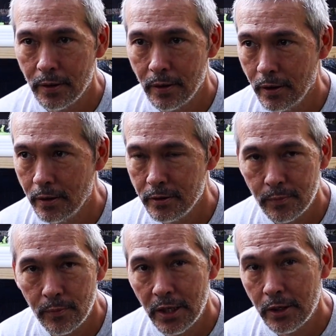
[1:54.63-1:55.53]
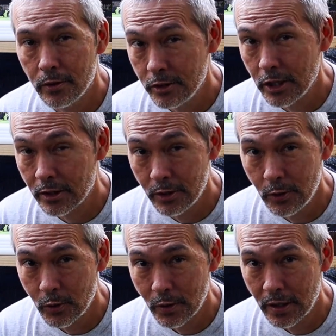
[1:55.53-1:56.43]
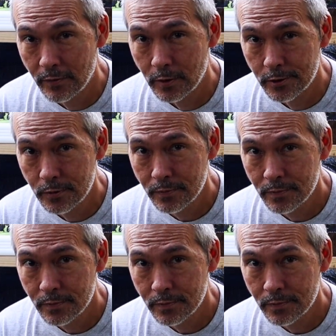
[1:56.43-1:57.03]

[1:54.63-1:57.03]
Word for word: a meter to check the nutrient levels,